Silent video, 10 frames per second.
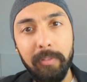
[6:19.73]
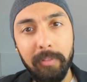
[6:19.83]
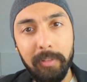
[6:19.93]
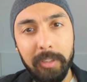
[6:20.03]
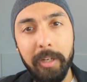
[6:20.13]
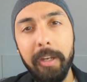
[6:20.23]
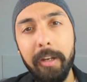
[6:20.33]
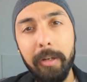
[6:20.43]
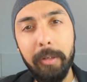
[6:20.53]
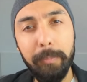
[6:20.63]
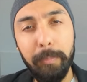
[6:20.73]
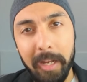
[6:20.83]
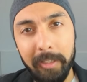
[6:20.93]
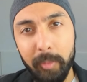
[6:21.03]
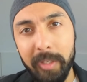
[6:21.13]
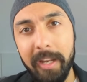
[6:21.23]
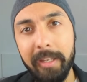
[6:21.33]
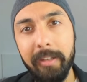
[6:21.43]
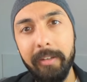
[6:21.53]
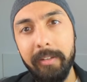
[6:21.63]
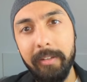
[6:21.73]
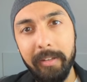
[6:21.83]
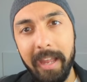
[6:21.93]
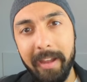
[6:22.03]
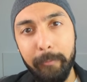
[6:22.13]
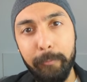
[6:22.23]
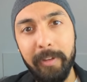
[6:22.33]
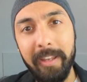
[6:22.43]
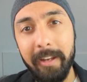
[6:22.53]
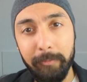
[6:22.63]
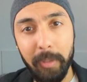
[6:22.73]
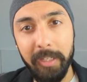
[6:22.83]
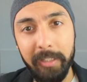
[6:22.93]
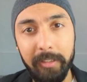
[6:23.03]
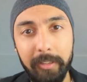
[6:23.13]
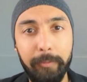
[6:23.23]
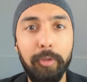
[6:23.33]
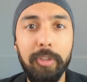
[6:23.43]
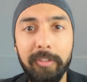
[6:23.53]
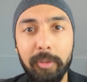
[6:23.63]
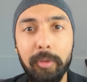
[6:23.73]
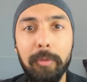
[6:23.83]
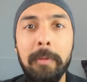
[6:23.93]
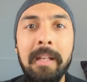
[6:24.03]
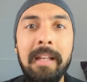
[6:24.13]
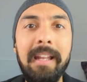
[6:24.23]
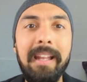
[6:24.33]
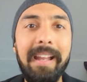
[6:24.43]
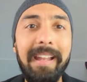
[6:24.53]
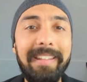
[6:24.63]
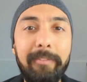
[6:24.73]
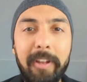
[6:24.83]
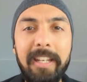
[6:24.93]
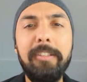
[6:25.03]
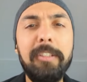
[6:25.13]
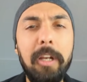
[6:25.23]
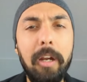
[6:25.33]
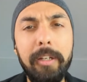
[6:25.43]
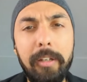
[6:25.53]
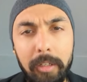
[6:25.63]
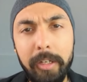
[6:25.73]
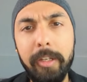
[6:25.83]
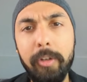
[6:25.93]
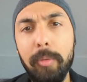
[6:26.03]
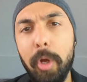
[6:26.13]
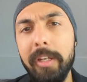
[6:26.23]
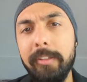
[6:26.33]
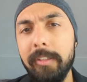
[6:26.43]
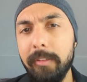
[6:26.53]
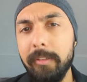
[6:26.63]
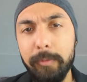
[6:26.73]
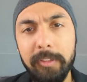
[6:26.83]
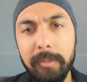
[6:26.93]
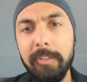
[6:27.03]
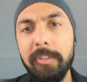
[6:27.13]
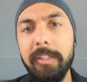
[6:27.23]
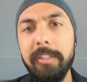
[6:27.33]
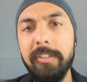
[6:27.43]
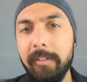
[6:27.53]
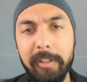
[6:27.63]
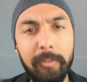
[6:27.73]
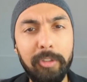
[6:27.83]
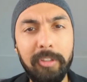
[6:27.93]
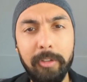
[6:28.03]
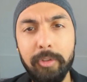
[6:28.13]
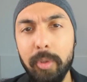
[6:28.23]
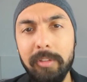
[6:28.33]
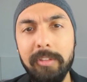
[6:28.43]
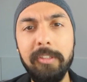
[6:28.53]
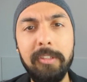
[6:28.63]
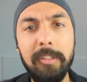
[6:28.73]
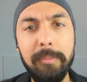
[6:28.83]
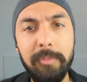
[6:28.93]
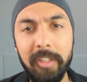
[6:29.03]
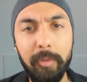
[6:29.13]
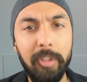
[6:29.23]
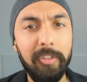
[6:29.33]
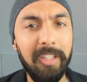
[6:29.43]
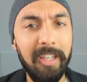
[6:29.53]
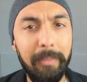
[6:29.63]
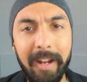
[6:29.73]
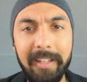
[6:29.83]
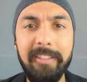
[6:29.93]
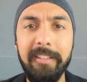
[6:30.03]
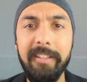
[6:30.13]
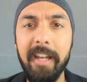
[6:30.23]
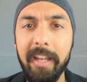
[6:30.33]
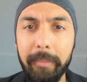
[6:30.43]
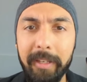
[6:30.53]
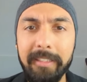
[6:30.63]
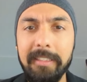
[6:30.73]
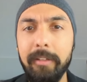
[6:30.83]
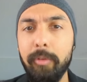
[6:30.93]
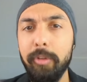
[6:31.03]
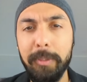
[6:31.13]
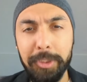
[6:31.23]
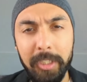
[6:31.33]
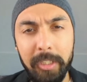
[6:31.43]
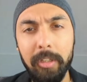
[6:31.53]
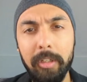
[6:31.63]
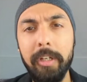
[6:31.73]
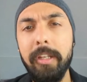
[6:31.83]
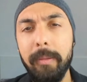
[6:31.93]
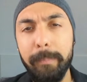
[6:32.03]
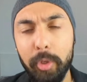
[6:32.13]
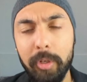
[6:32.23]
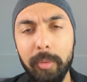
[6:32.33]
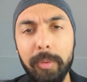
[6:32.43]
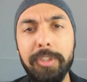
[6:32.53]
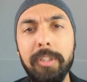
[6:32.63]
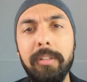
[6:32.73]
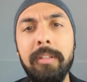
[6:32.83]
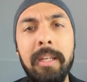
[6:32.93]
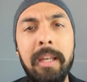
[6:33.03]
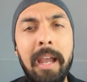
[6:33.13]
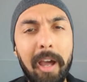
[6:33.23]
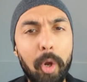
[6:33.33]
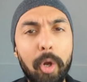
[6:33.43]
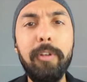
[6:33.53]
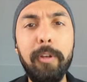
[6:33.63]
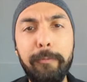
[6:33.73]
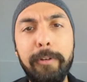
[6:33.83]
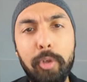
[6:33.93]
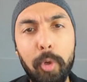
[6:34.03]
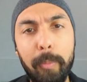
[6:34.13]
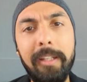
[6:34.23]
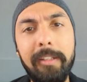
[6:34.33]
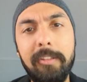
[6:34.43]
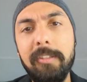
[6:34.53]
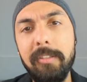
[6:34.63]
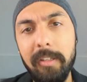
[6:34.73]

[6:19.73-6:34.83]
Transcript: career path where I can have enough money in the future. So, and then when he started learning robotics in the first semester itself, there was control systems, there was kinematics and dynamics, there was machine learning, computer vision, a lot of different domains